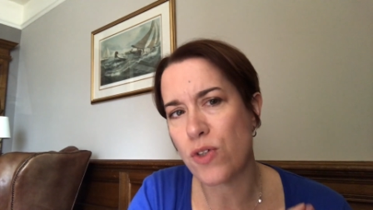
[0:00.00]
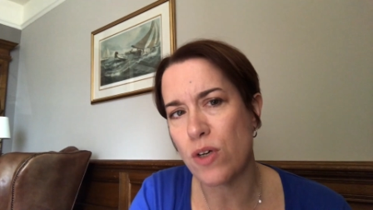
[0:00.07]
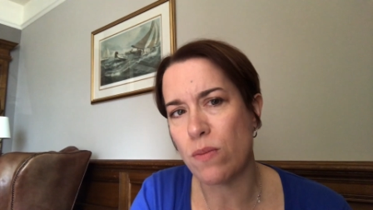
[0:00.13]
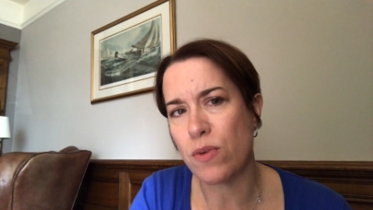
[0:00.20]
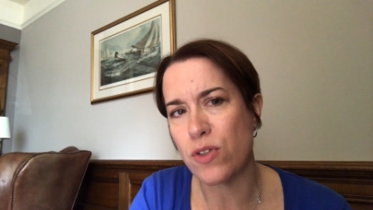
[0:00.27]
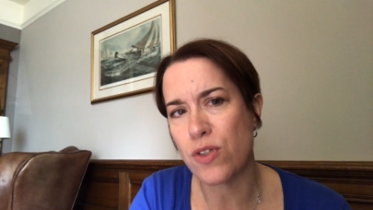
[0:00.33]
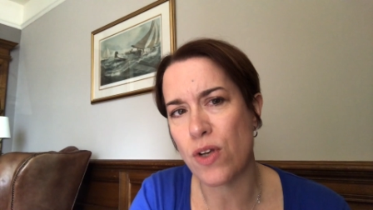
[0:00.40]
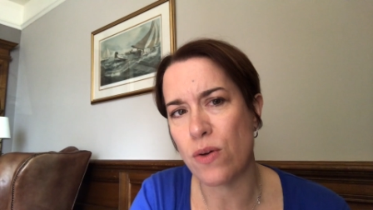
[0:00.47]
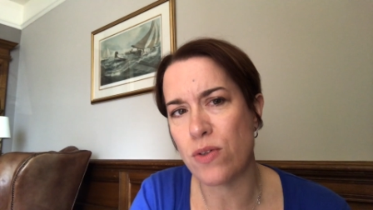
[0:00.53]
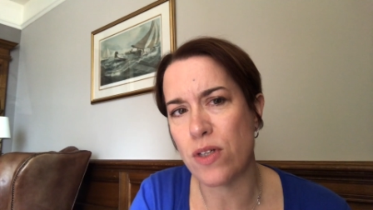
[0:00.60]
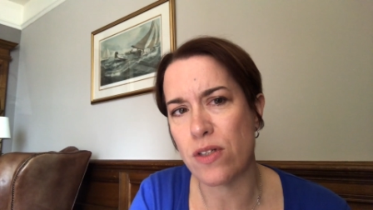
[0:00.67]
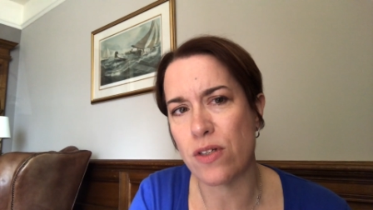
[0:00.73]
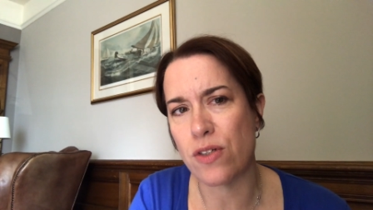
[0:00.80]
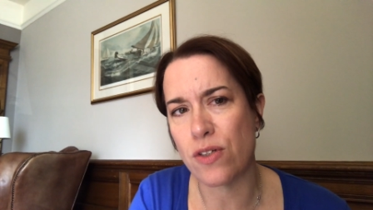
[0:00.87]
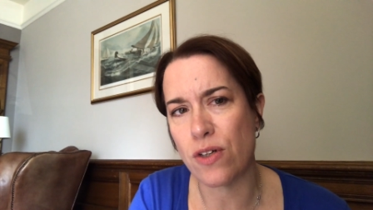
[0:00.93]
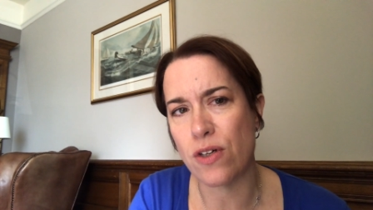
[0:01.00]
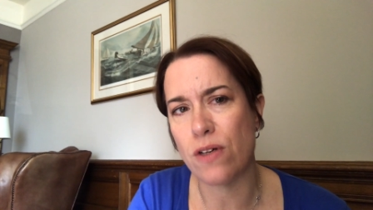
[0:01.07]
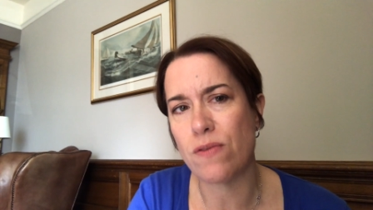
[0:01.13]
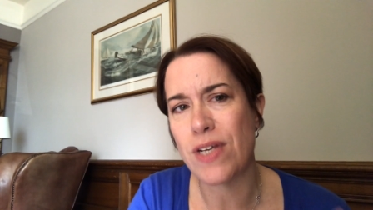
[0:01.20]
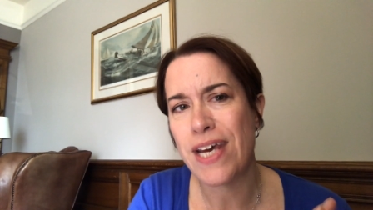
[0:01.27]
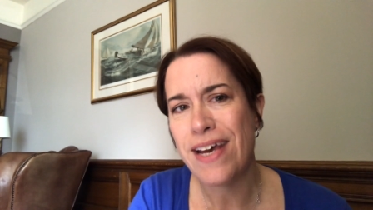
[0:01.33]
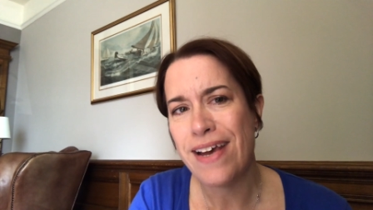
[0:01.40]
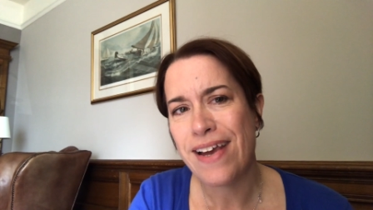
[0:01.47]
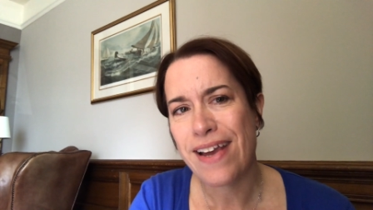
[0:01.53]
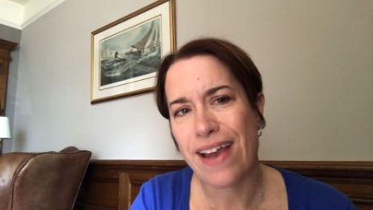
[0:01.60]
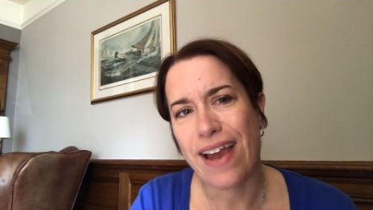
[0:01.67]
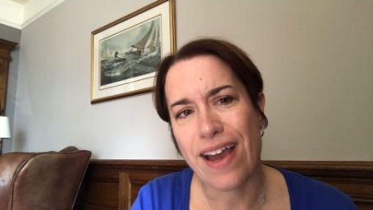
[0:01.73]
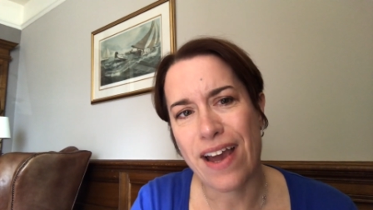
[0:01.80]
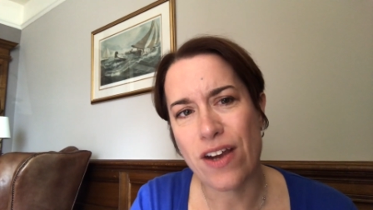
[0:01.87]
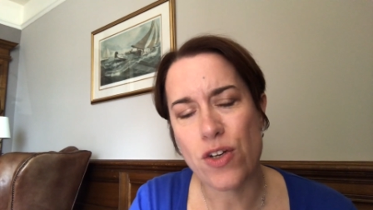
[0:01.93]
2 months notice is served
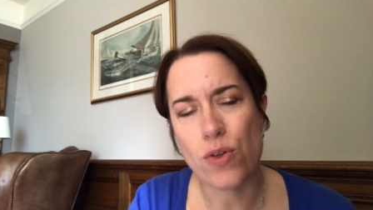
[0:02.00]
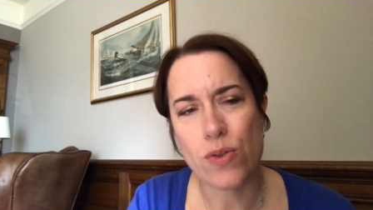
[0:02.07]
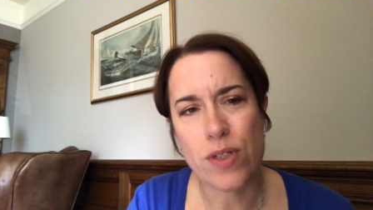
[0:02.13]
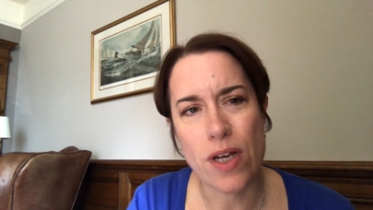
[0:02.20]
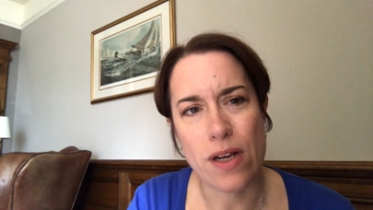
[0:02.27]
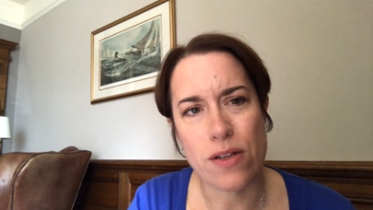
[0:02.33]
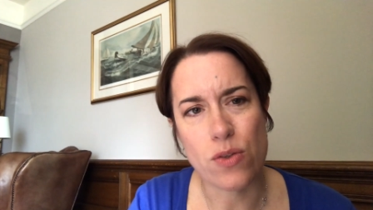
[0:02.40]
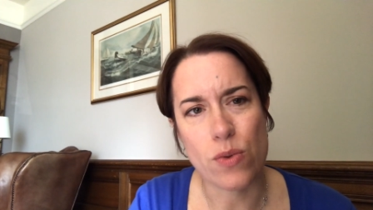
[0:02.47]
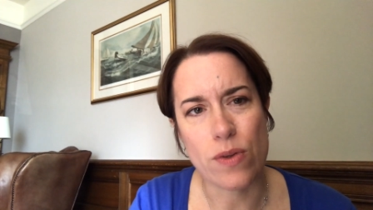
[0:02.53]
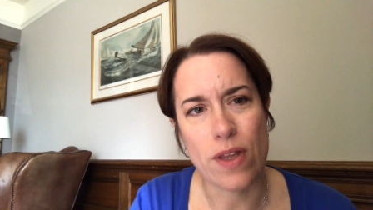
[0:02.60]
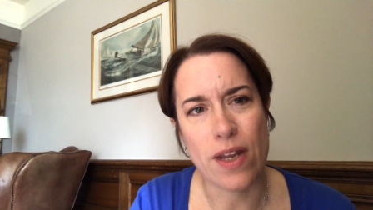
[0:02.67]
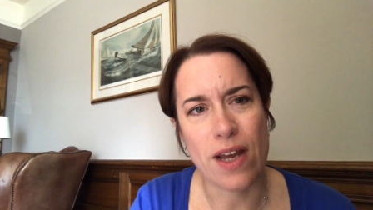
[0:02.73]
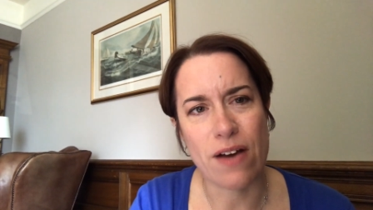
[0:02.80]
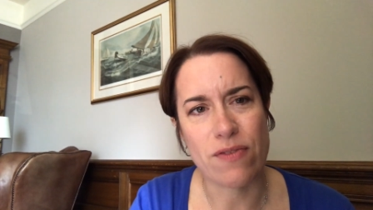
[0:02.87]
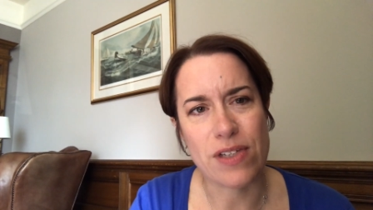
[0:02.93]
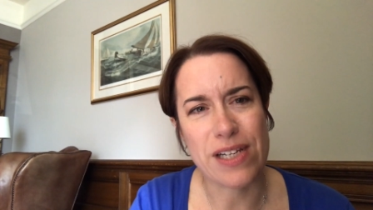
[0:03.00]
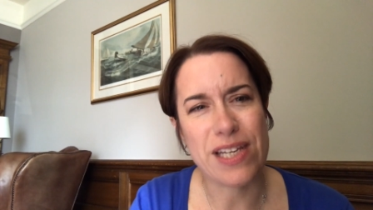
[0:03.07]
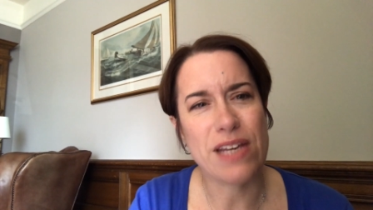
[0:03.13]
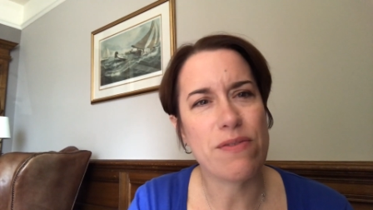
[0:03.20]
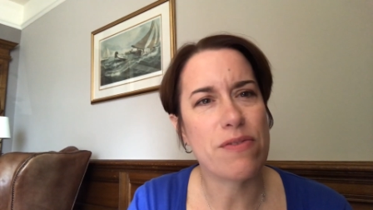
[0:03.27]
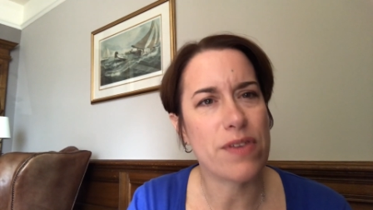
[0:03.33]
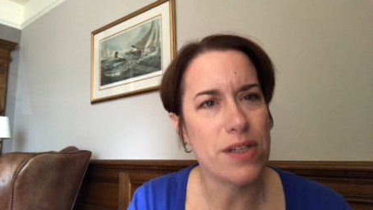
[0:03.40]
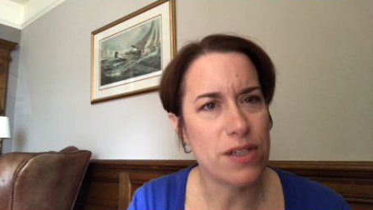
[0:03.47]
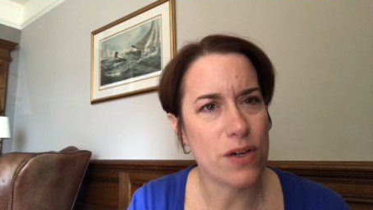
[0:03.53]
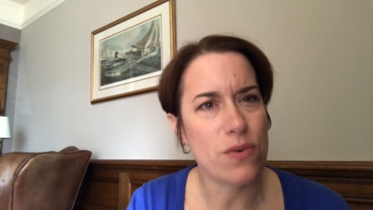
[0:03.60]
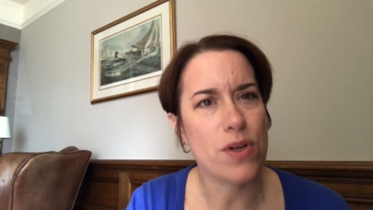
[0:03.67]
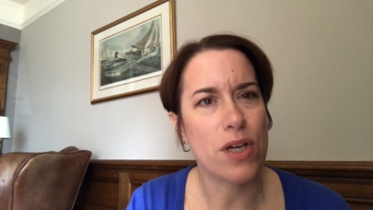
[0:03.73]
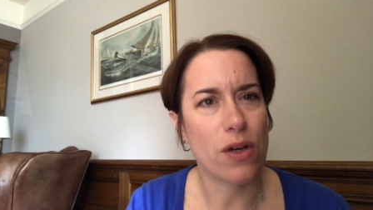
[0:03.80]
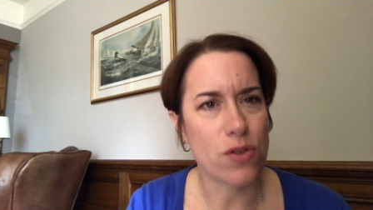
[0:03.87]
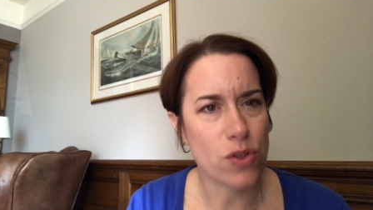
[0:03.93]
and your tenants will then have to leave. If they
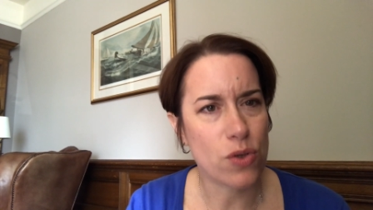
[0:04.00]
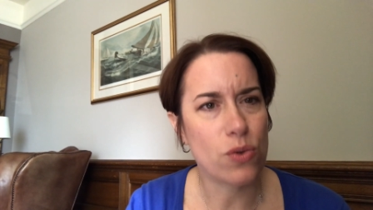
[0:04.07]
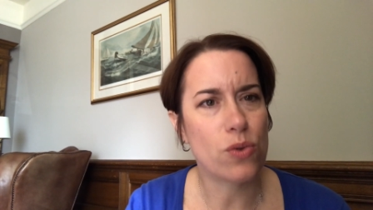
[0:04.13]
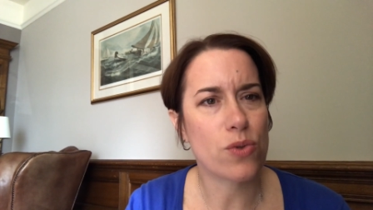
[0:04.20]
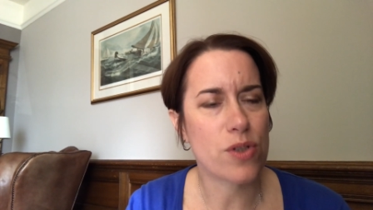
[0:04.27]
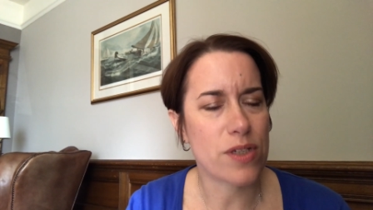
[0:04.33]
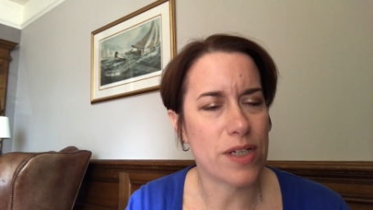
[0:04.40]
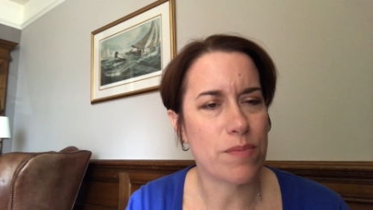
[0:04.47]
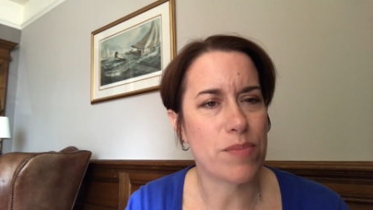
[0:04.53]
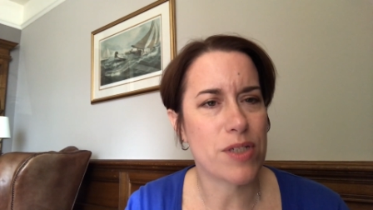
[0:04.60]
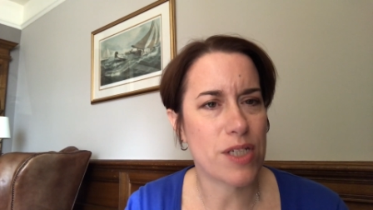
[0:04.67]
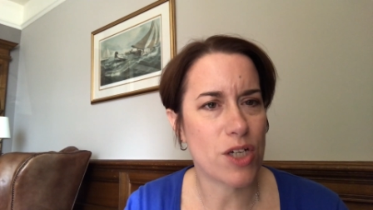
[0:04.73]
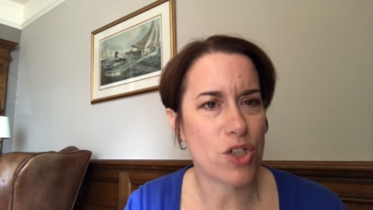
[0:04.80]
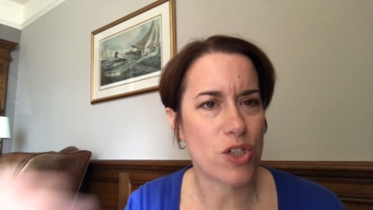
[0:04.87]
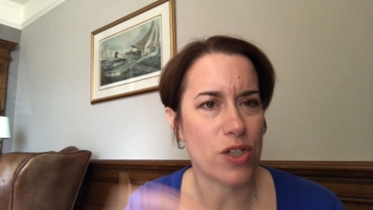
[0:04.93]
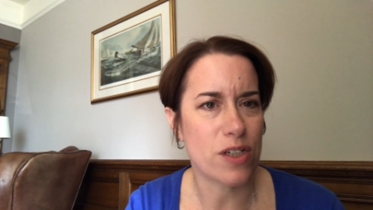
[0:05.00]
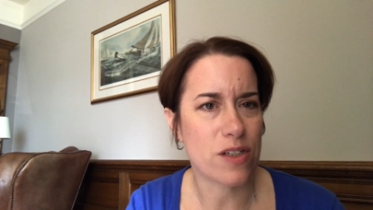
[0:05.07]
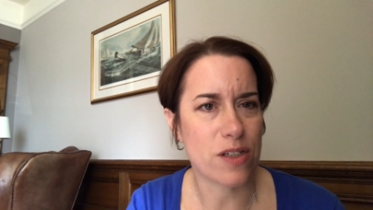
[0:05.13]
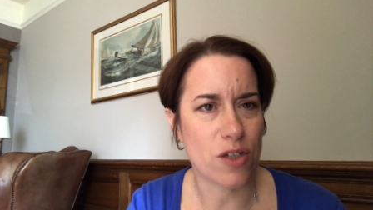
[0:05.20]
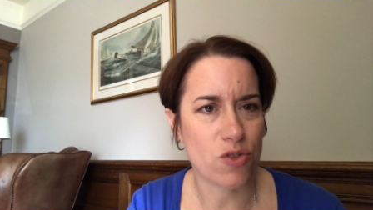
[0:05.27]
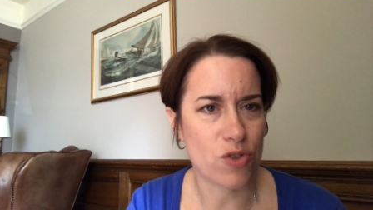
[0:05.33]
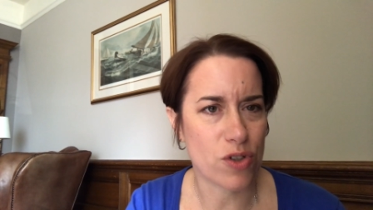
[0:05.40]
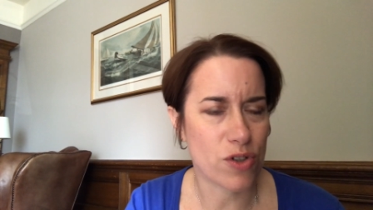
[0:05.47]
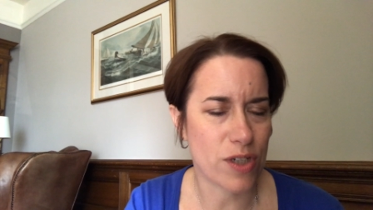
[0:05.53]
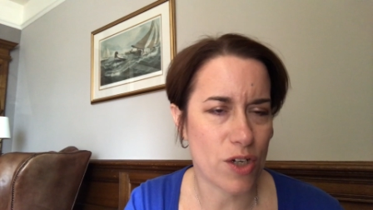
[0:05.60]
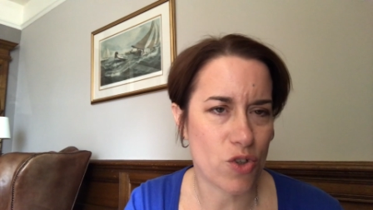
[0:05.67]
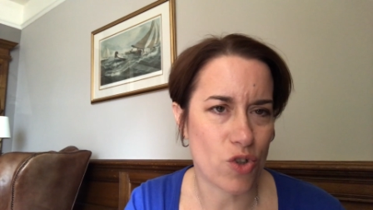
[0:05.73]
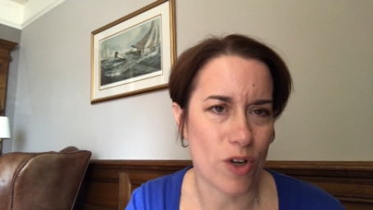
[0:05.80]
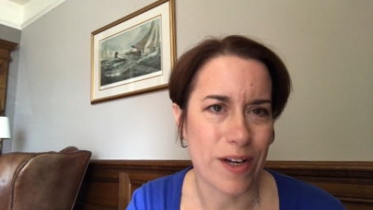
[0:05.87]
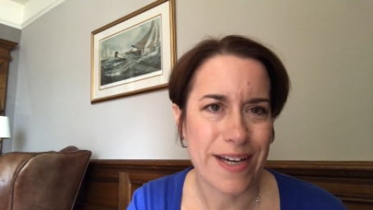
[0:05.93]
don't, you go to court to seek possession, etc,
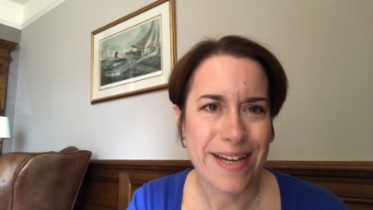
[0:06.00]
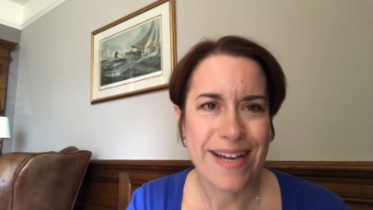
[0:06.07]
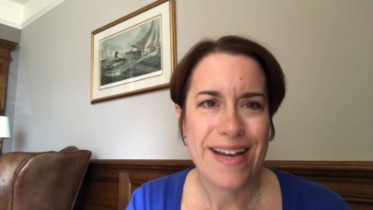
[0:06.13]
etc.